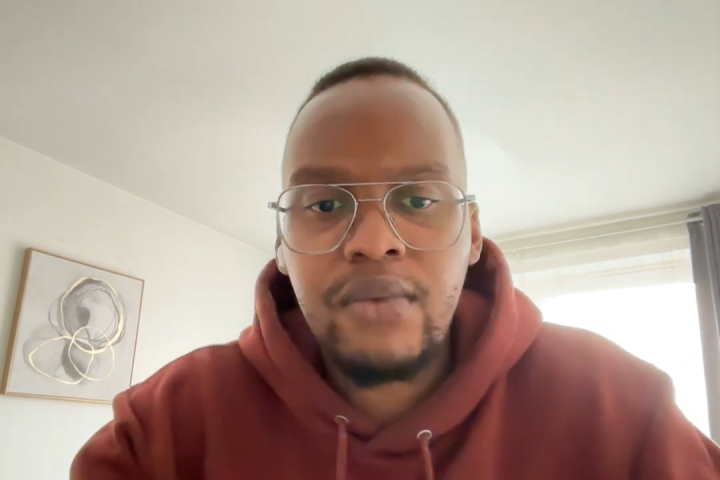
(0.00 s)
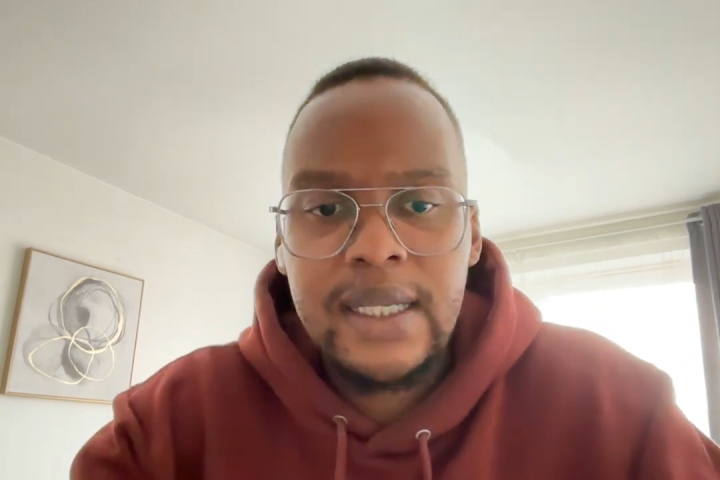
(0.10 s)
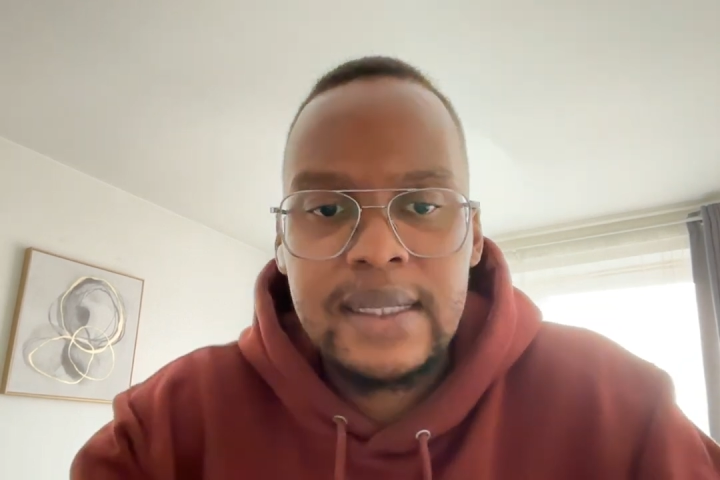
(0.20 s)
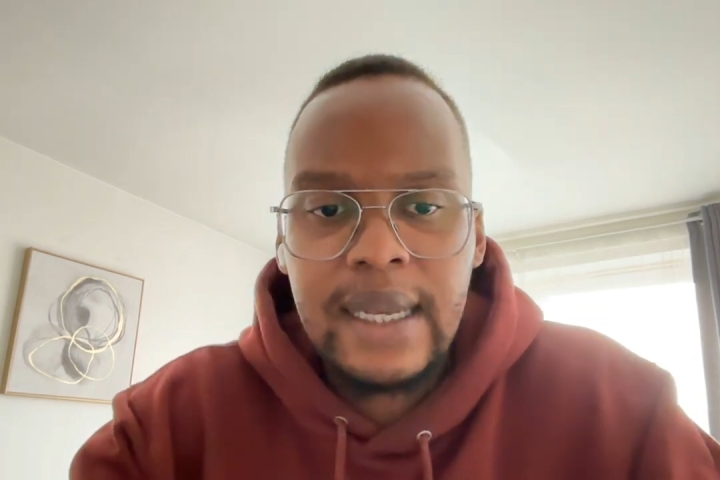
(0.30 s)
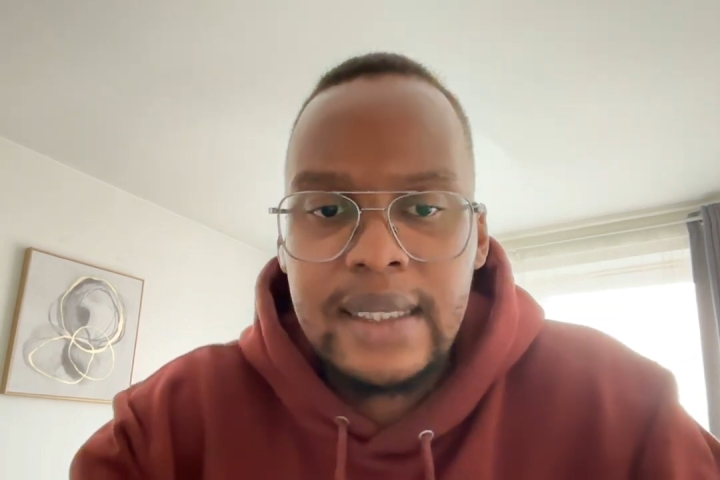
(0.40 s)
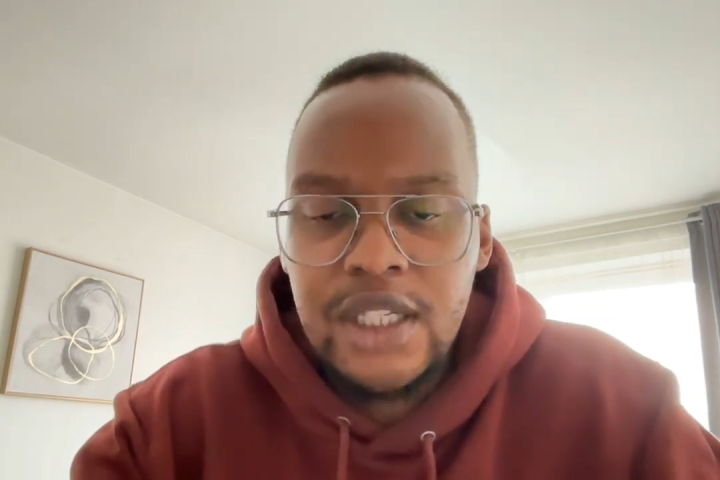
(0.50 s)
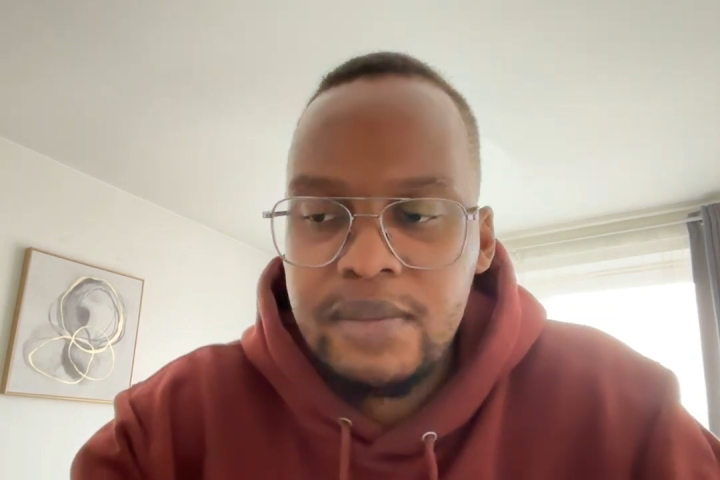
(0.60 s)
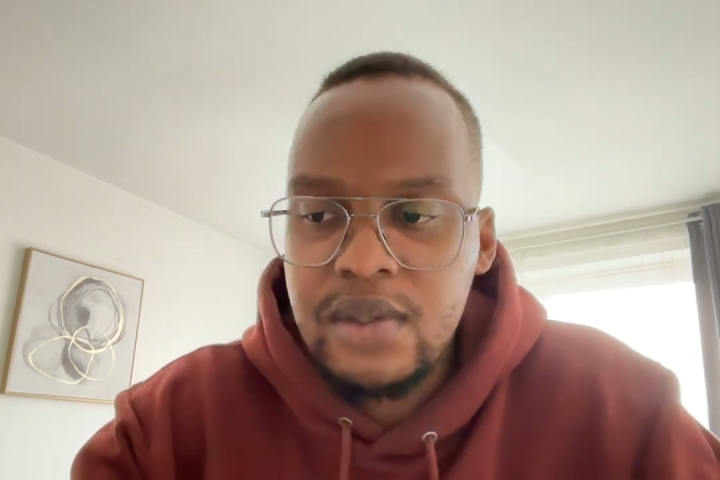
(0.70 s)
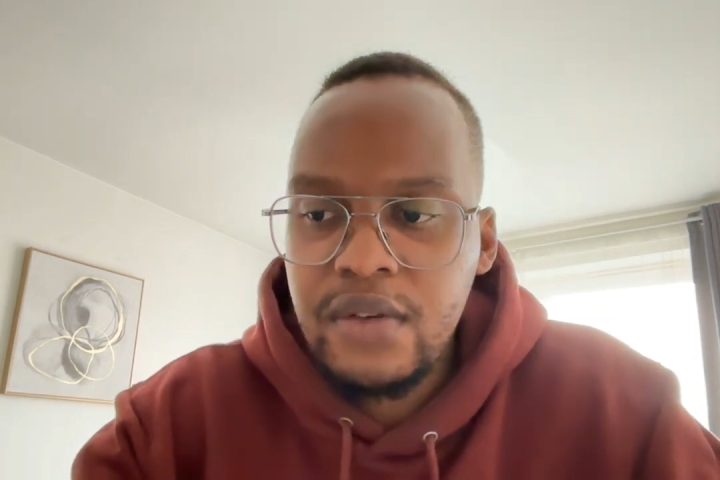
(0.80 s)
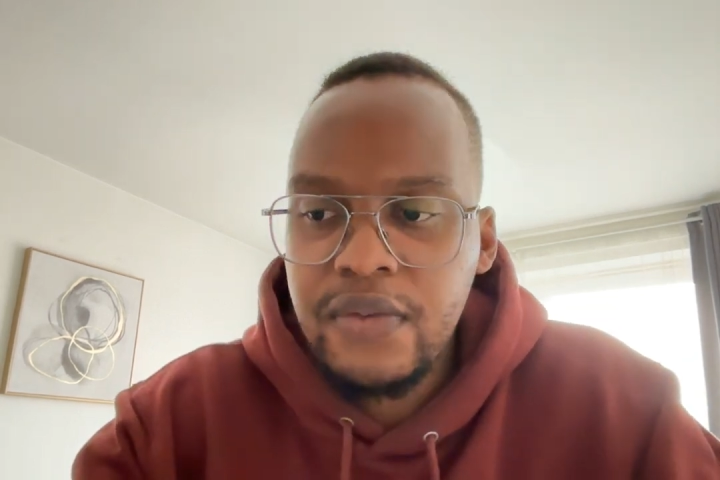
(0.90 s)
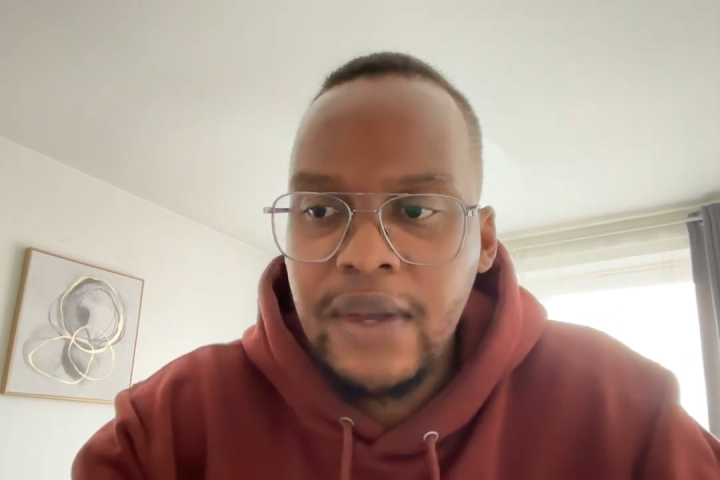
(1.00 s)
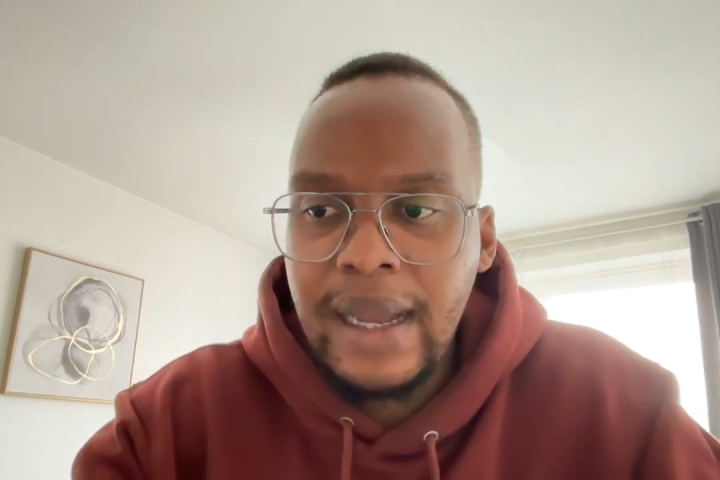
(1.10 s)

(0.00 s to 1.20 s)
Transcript: of resonate in terms of